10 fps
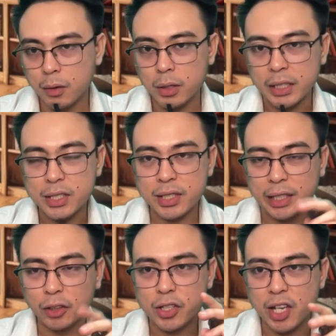it's
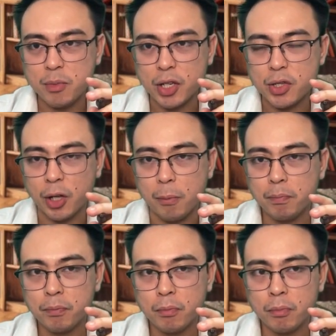still the same system,
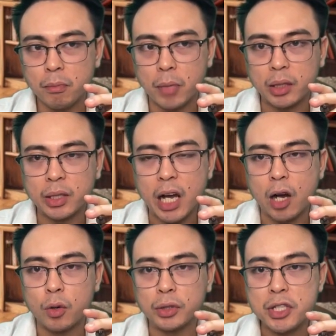but
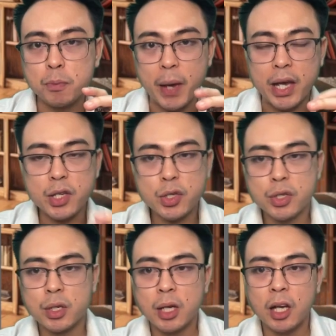now the
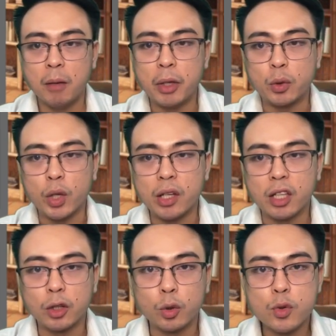space between the
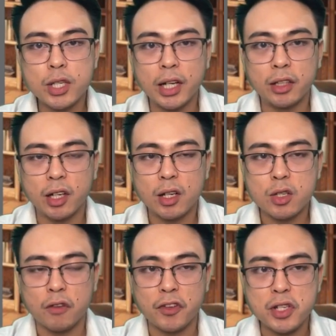two cylindrical
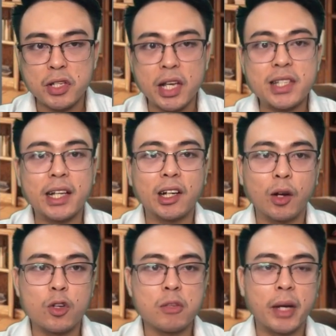surfaces is
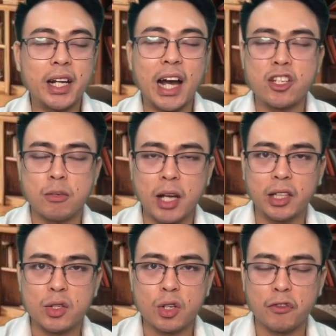enclosed by an
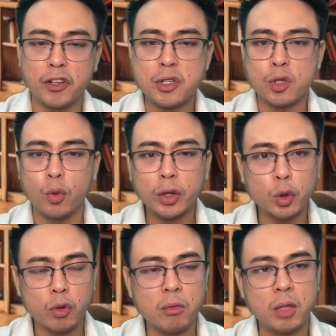adiabatic surface. So what
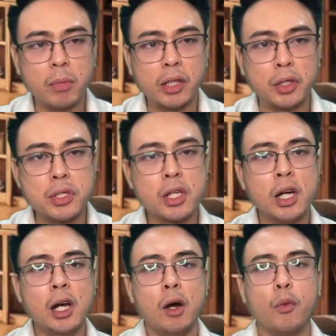do we mean by this?
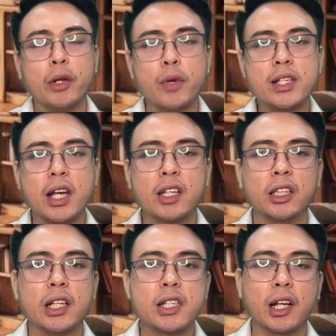When we say that
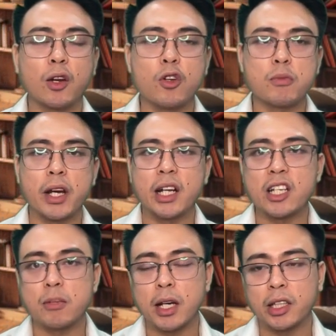it's enclosed by an
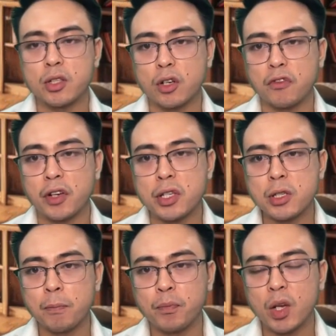adiabatic
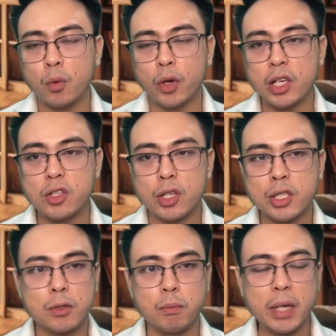surface, we
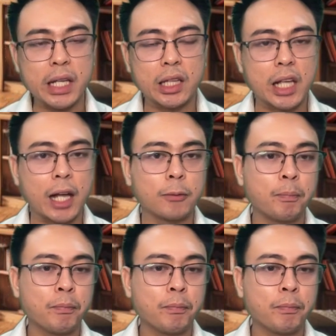just mean that